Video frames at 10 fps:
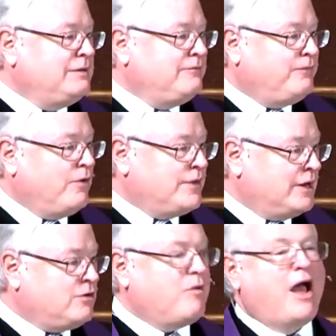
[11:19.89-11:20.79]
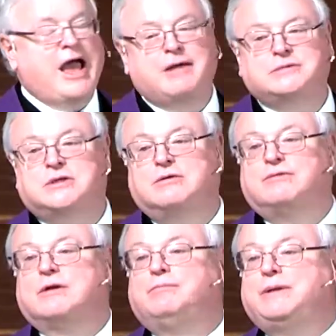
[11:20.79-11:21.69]
for their crimes,
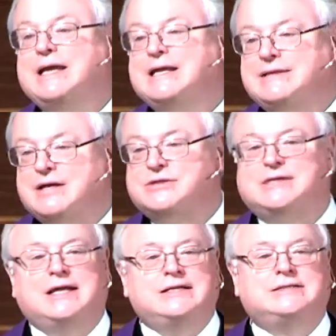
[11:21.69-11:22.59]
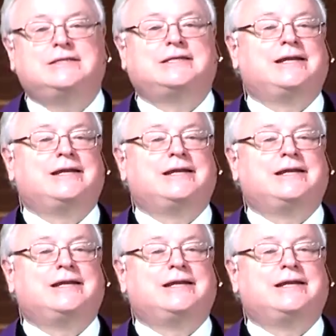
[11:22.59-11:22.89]
who've completed their sentences,